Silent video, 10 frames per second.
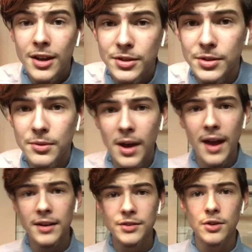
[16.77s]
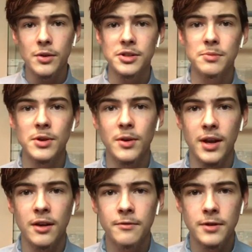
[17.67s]
So that is going to be
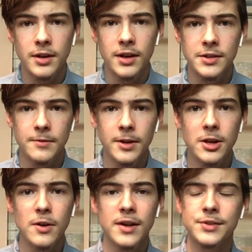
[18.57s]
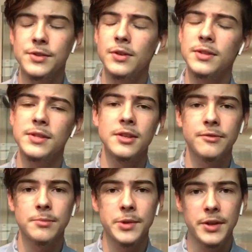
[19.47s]
okay for today's video. As you can see
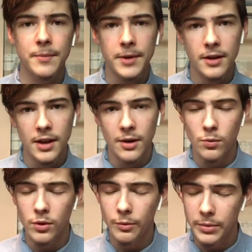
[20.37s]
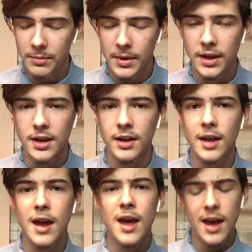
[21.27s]
from the thumbnail, I will be making
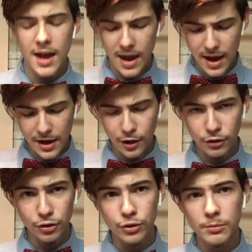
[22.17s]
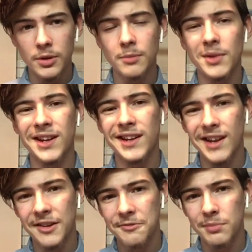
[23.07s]
an aluminum
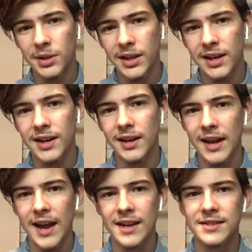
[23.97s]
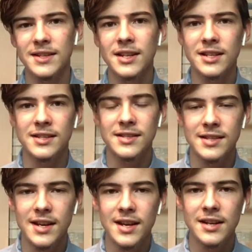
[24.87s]
knife blade, casting it in
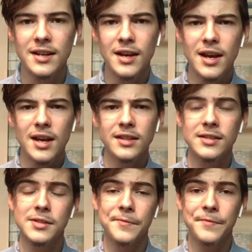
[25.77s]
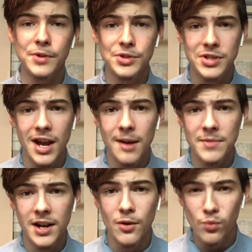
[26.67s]
sand. This is the first time
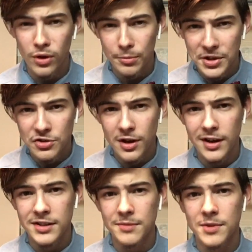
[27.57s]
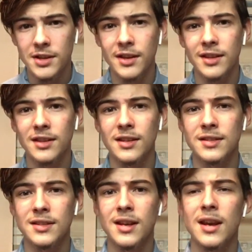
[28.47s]
that I will be trying something like
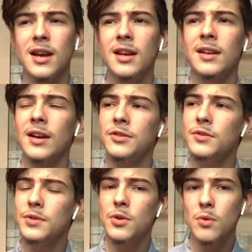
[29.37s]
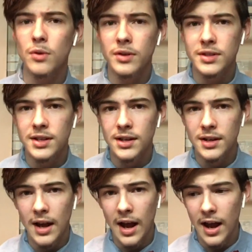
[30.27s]
this. Now, due to
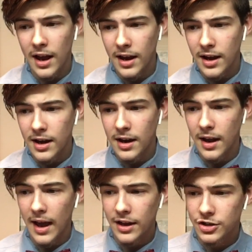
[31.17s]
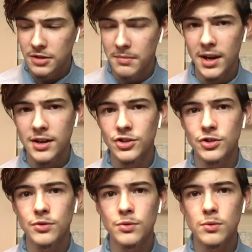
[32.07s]
quarantine, I actually managed
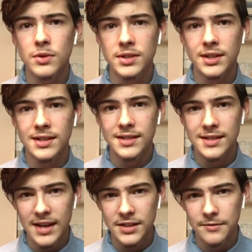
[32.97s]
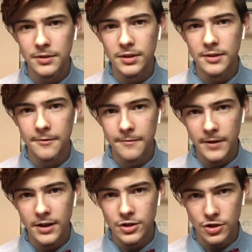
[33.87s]
to successfully
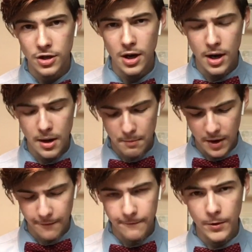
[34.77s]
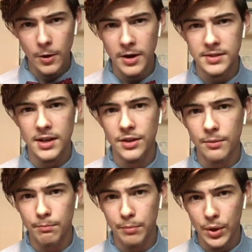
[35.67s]
finish my furnace and the
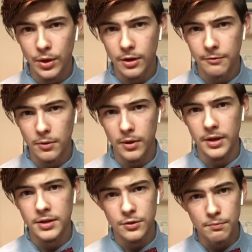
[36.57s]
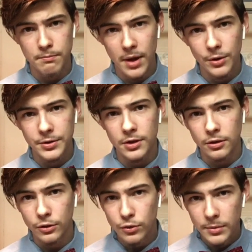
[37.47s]
burner for it to melt
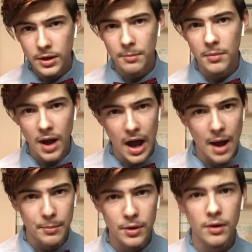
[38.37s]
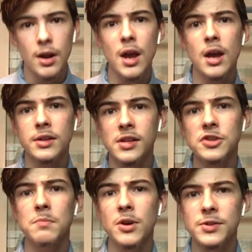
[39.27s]
aluminum, copper,
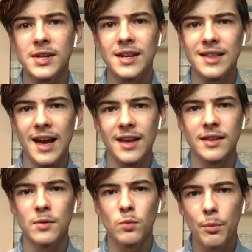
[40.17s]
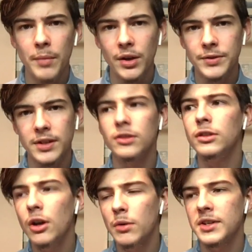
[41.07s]
such metals like that will melt at
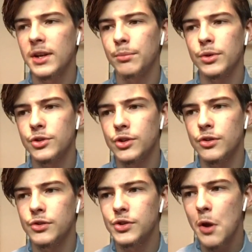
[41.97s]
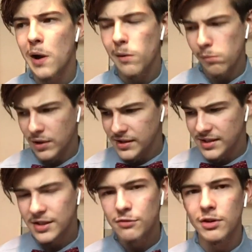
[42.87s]
lower temperatures but
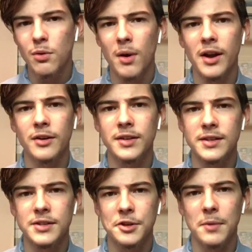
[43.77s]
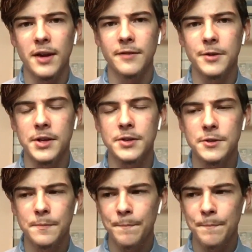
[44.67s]
still require a decent amount of heat.